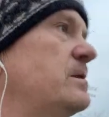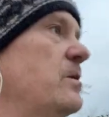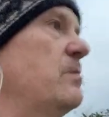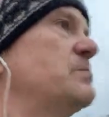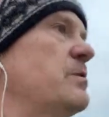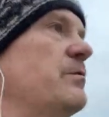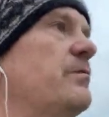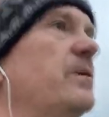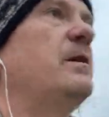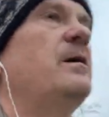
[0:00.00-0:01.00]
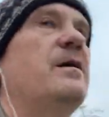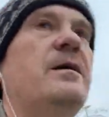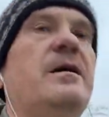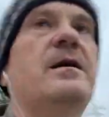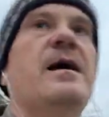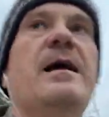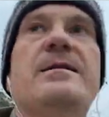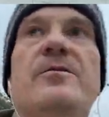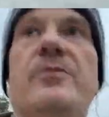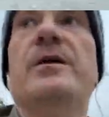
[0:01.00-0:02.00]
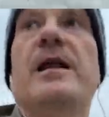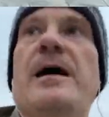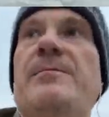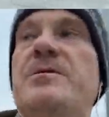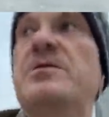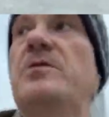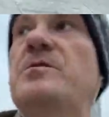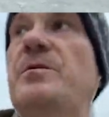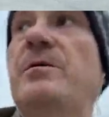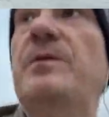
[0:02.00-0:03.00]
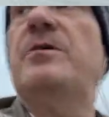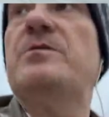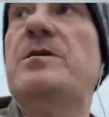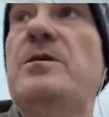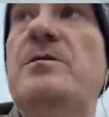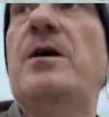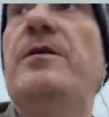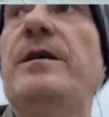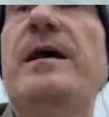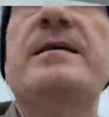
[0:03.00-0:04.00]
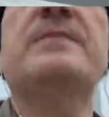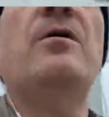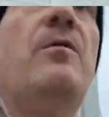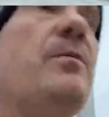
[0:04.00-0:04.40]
terms of in your hand or your lap as such, but it'd be good to use it on the desktop.